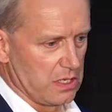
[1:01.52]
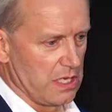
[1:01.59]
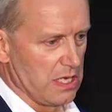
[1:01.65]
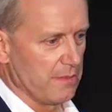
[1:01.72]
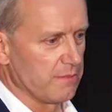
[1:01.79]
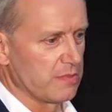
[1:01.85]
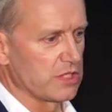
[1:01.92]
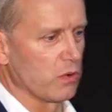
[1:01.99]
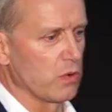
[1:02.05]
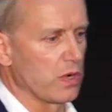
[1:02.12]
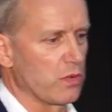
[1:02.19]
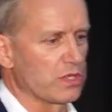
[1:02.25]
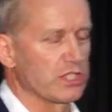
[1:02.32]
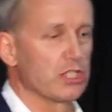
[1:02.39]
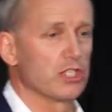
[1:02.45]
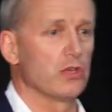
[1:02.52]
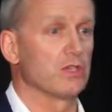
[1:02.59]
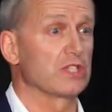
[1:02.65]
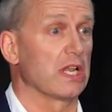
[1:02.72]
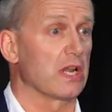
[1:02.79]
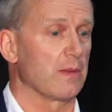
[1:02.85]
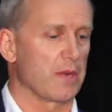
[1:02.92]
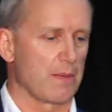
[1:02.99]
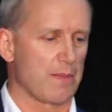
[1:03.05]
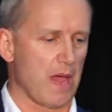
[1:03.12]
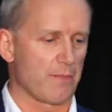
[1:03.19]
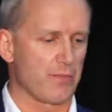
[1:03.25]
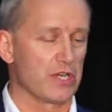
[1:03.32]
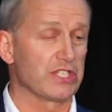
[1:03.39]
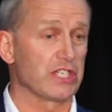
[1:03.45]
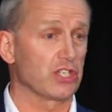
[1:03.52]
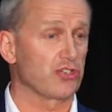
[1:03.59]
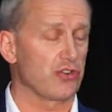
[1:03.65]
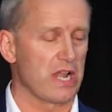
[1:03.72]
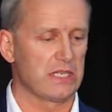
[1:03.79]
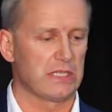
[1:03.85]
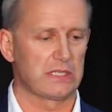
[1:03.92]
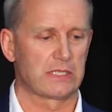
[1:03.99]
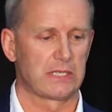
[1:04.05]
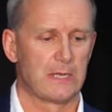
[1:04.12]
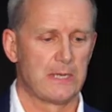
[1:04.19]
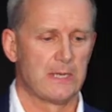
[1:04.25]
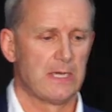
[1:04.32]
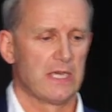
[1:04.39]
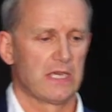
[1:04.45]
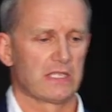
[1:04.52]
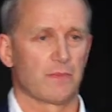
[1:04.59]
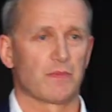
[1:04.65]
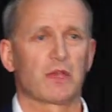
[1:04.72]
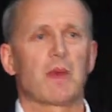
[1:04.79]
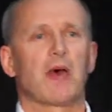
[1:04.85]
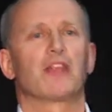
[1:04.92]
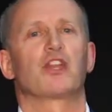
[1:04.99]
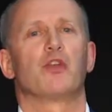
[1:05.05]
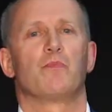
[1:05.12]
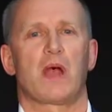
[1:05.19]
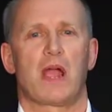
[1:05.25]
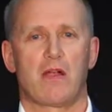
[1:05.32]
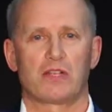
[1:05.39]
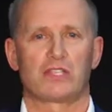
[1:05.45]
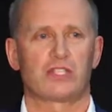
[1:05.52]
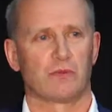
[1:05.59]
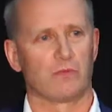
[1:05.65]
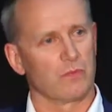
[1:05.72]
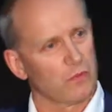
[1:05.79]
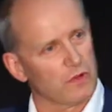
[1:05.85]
Yeah. So what I want to do is a little bit about printing trends, something about the comparison.